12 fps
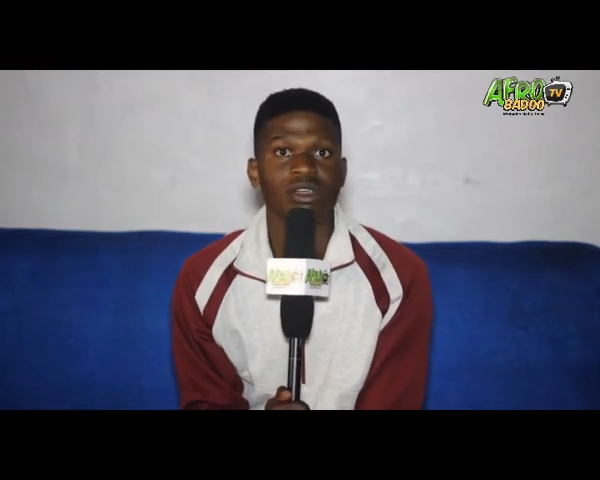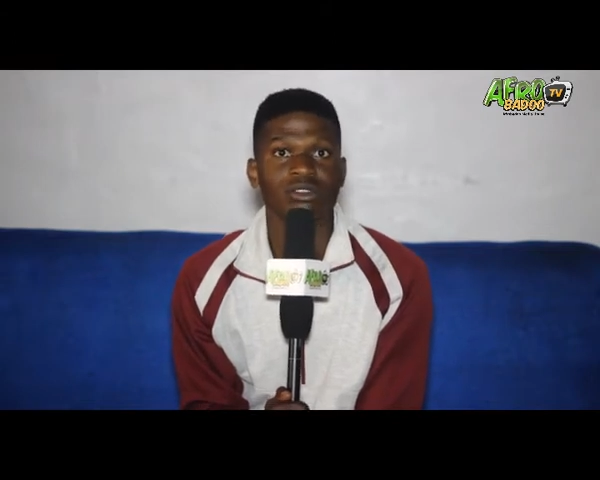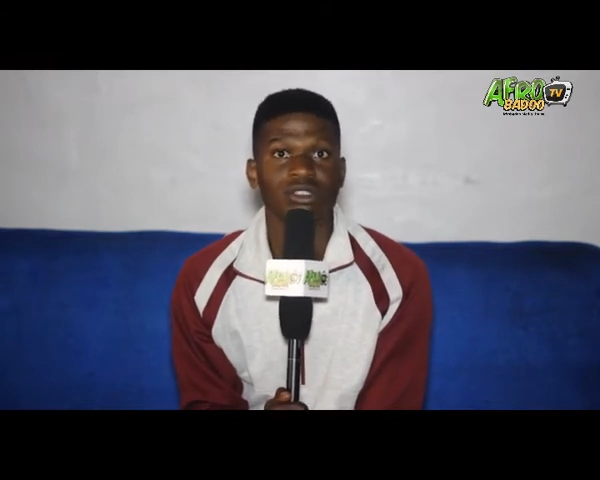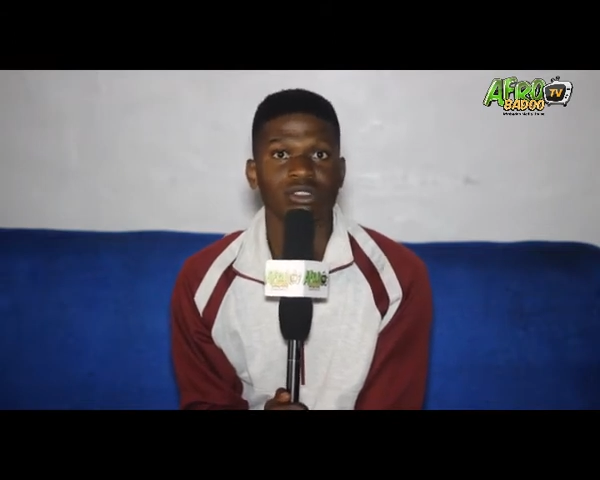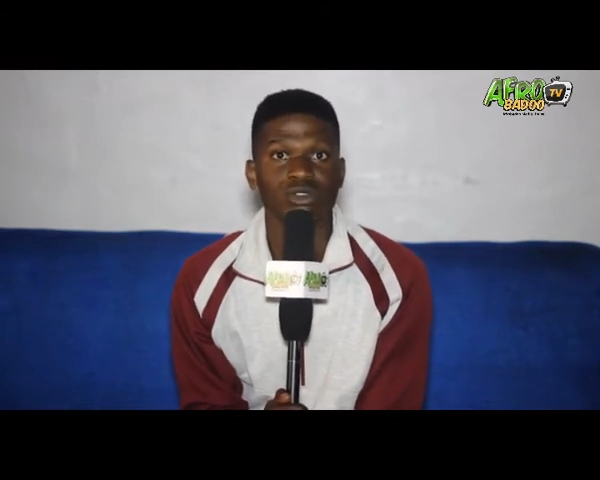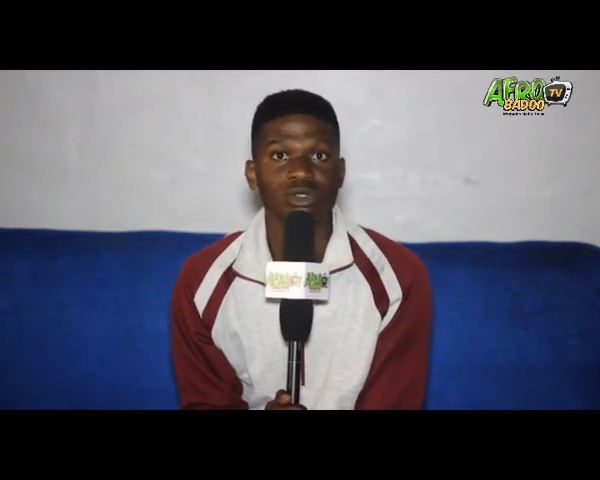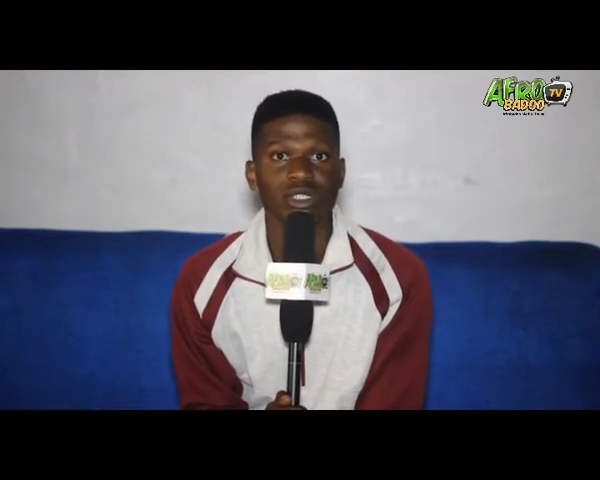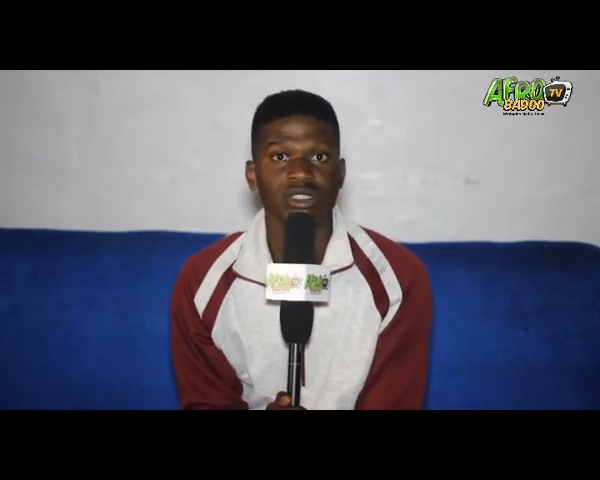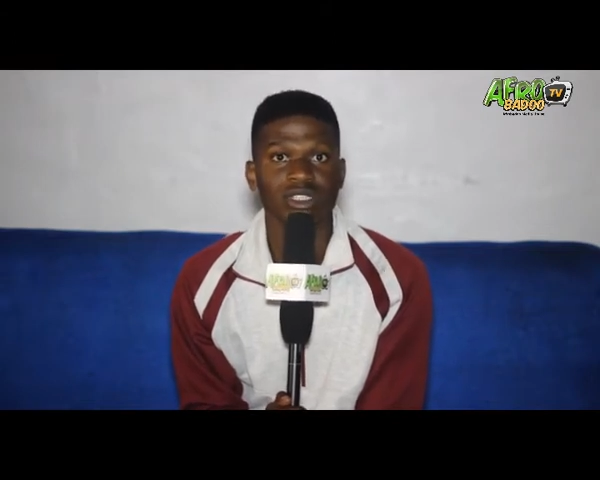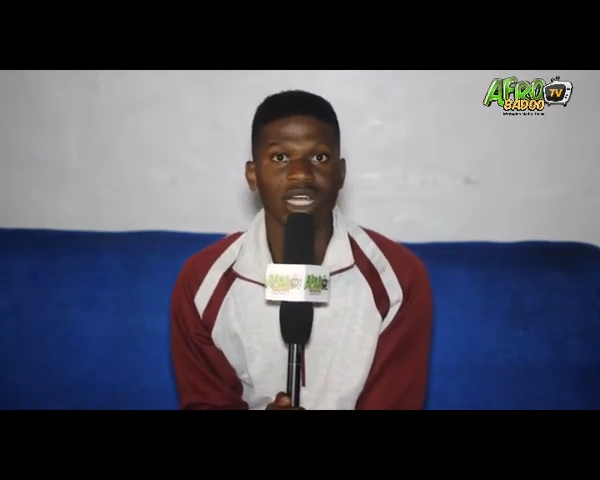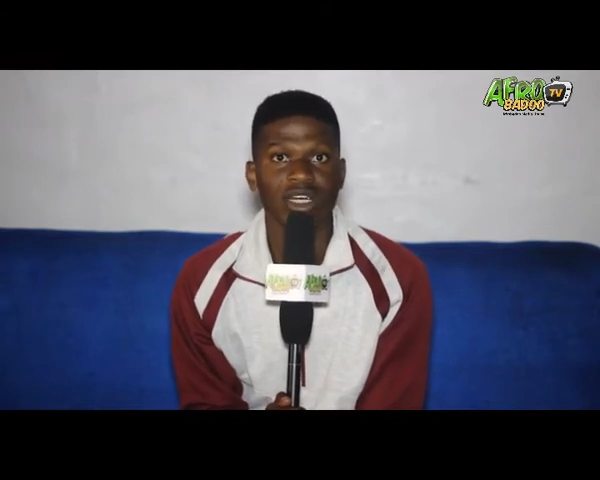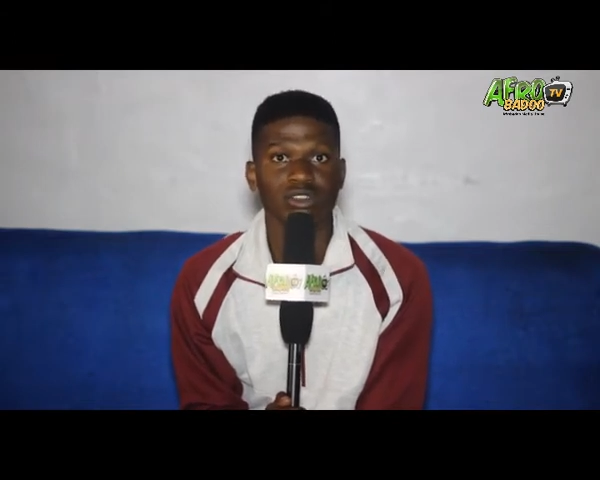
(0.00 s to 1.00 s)
Just
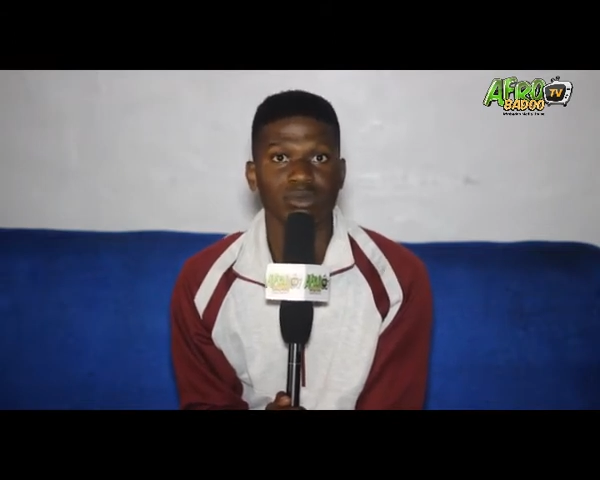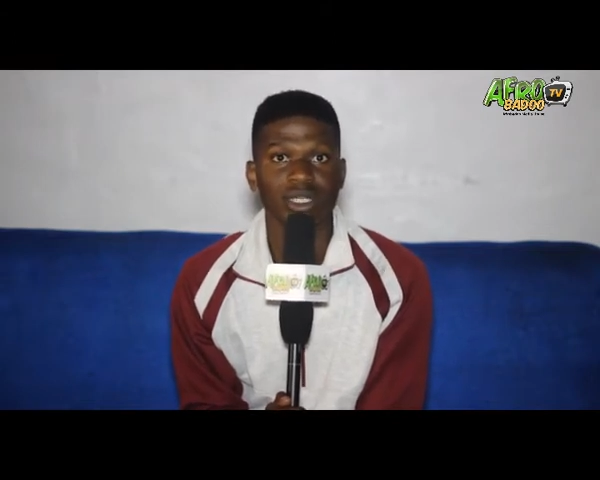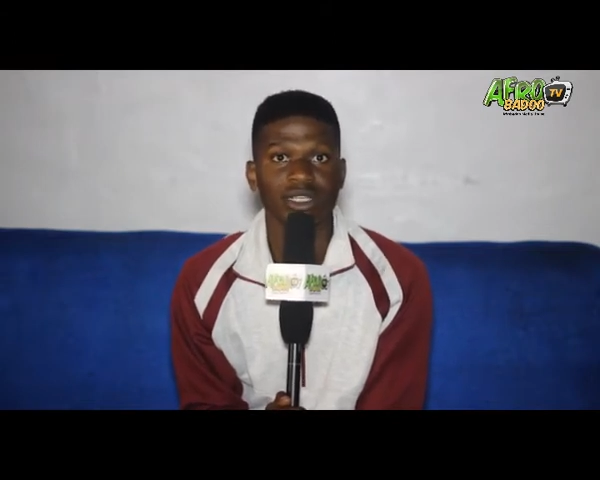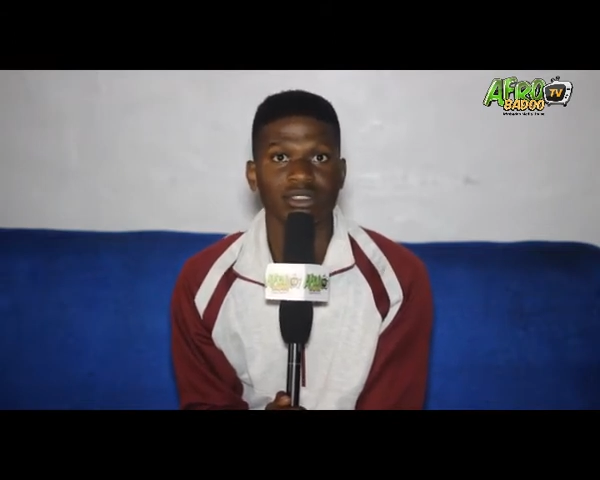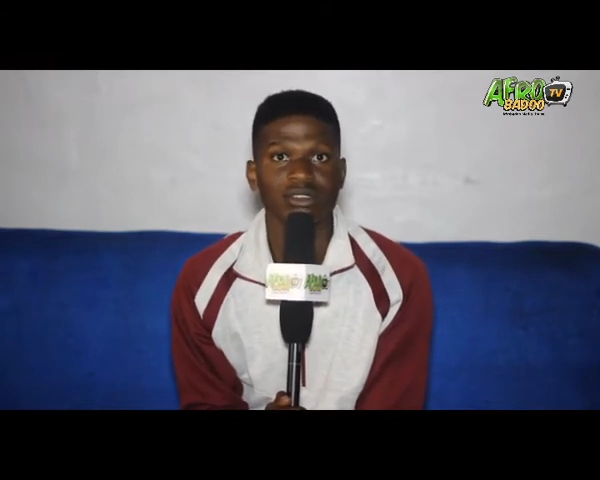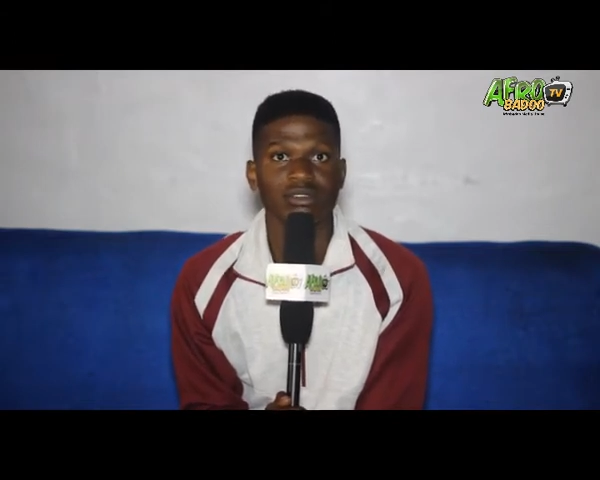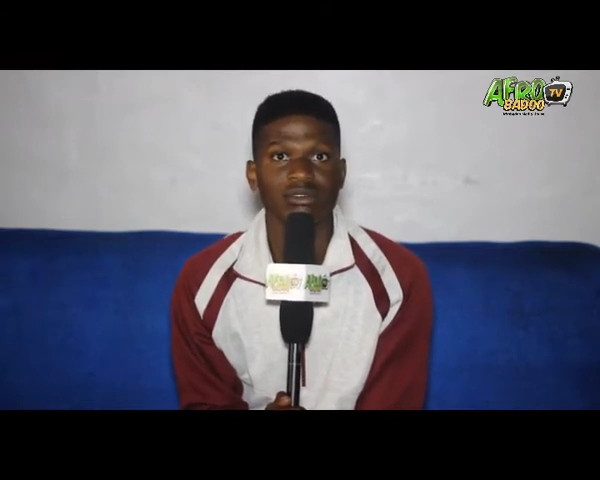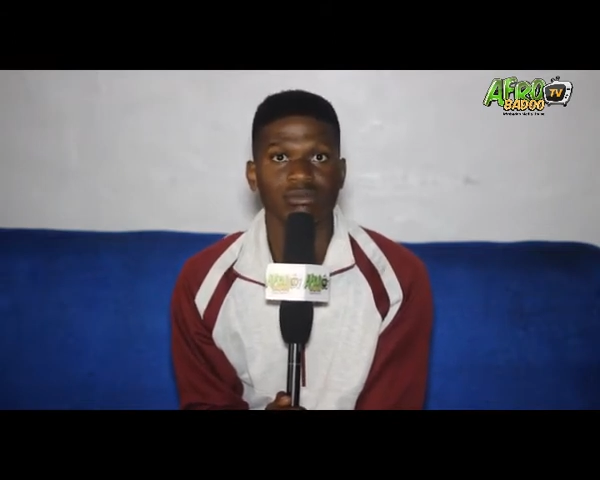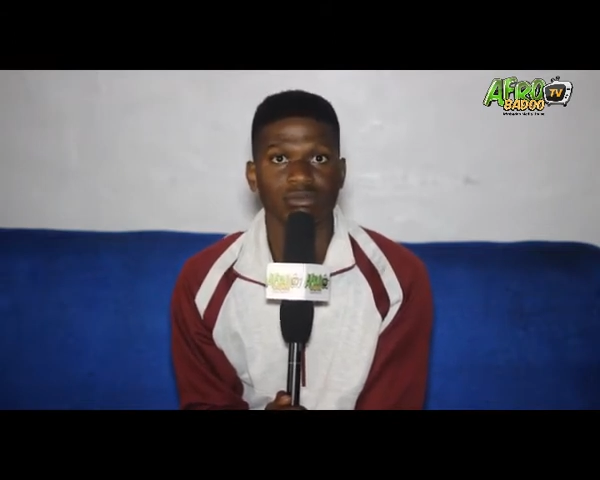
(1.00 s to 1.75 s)
20 housemates,